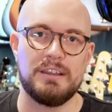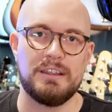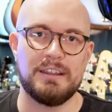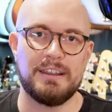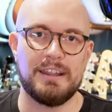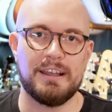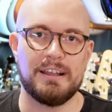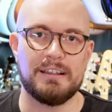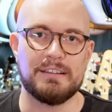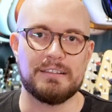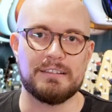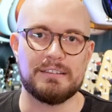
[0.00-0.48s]

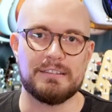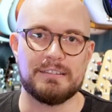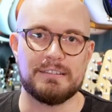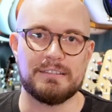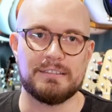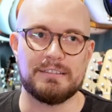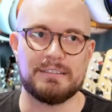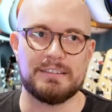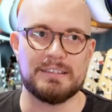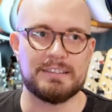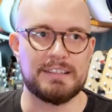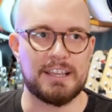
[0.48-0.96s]
Now,
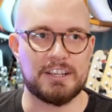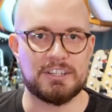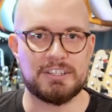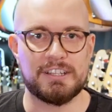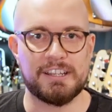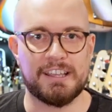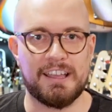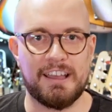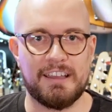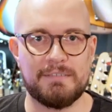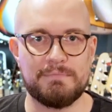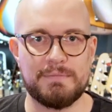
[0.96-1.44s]
this
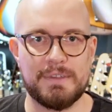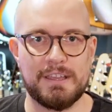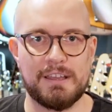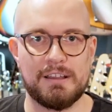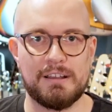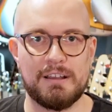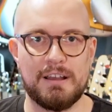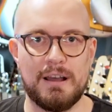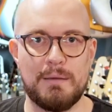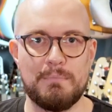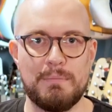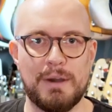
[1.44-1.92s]
actually gave me
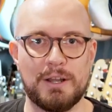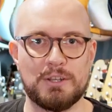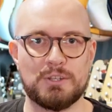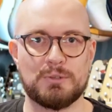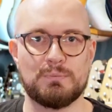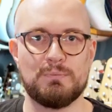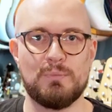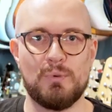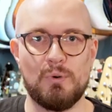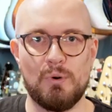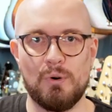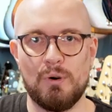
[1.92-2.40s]
a
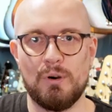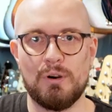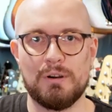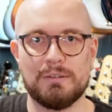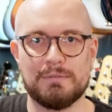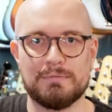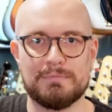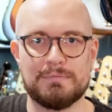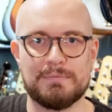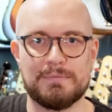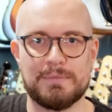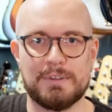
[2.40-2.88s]
much
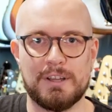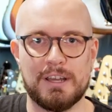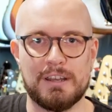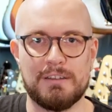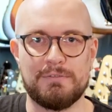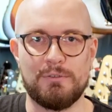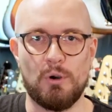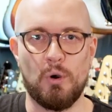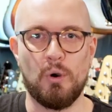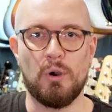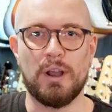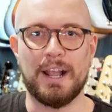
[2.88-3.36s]
more kind
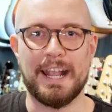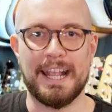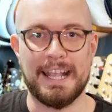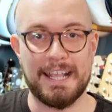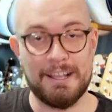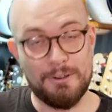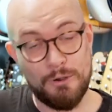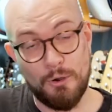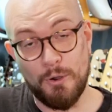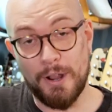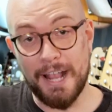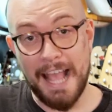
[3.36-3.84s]
of
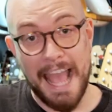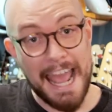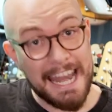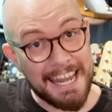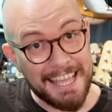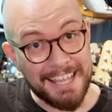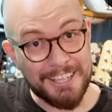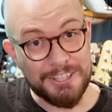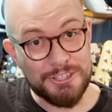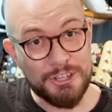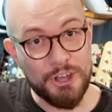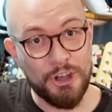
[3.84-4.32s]

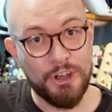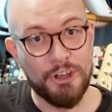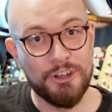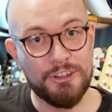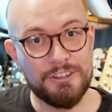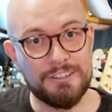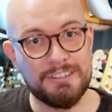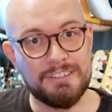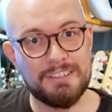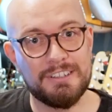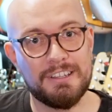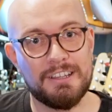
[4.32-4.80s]
organic
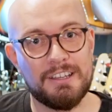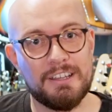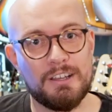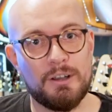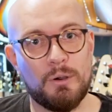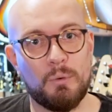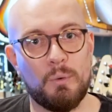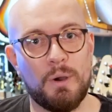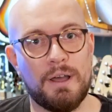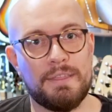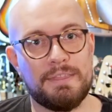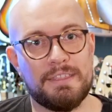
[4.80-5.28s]
tone,
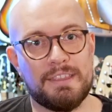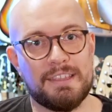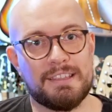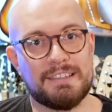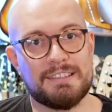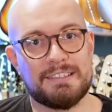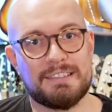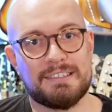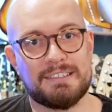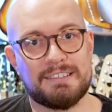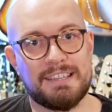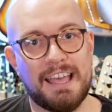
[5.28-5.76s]
one
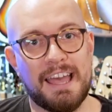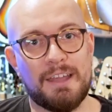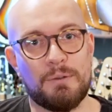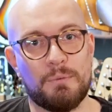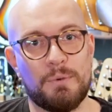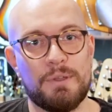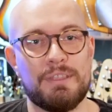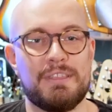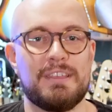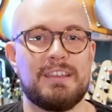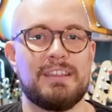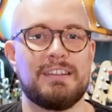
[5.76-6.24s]
that sat
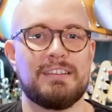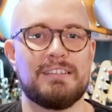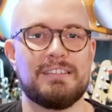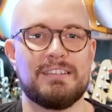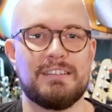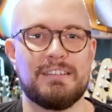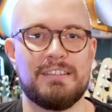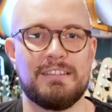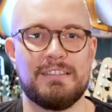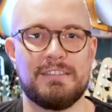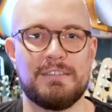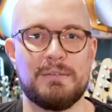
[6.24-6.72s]

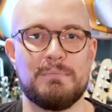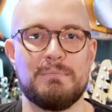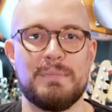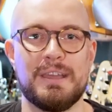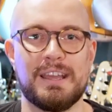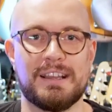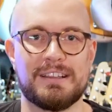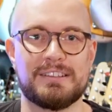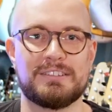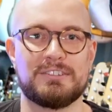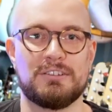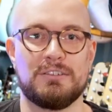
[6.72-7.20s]
within the
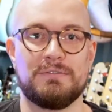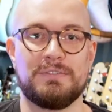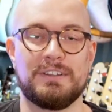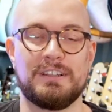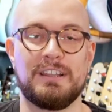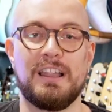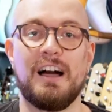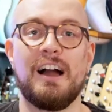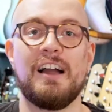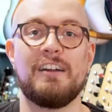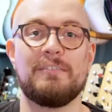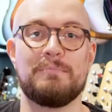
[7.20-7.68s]
mix of a
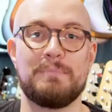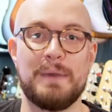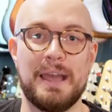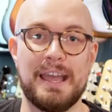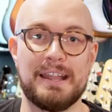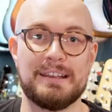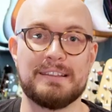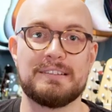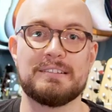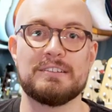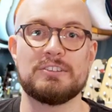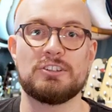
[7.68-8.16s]
live
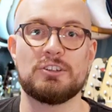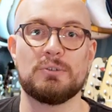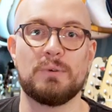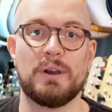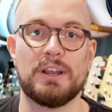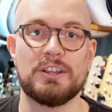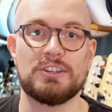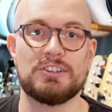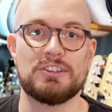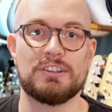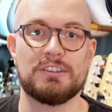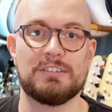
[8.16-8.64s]
band
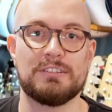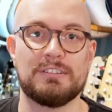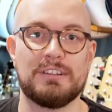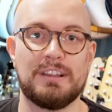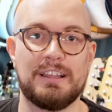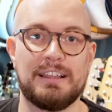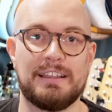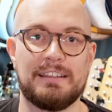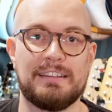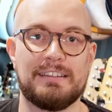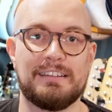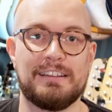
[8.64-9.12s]
situation
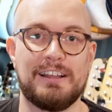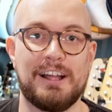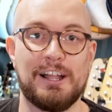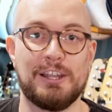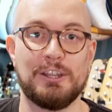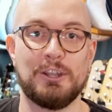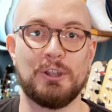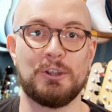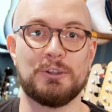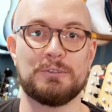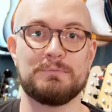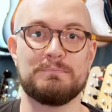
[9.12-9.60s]
a
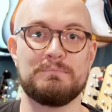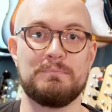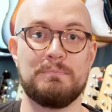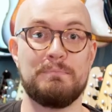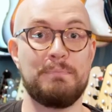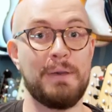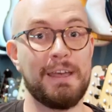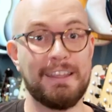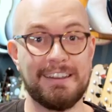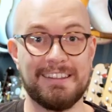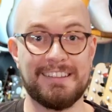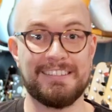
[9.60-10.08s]
lot
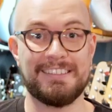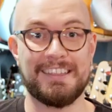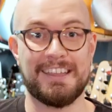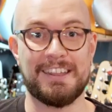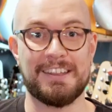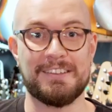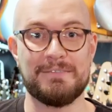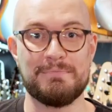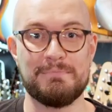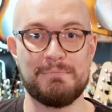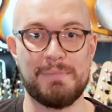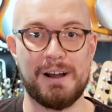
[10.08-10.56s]
better
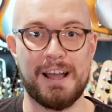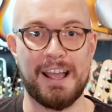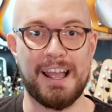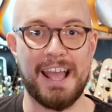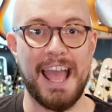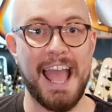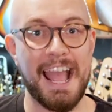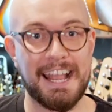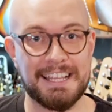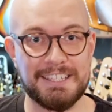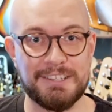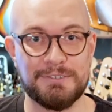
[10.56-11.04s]
than my
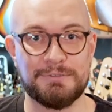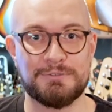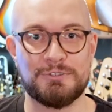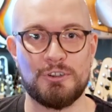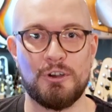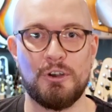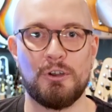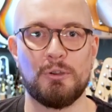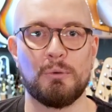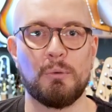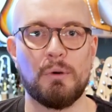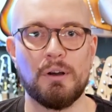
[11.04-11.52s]
active
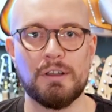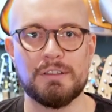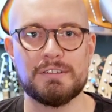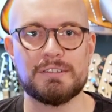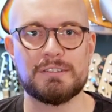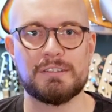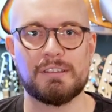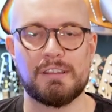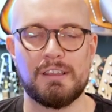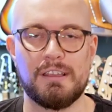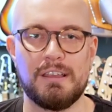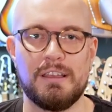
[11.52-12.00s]
tone
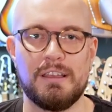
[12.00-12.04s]
was.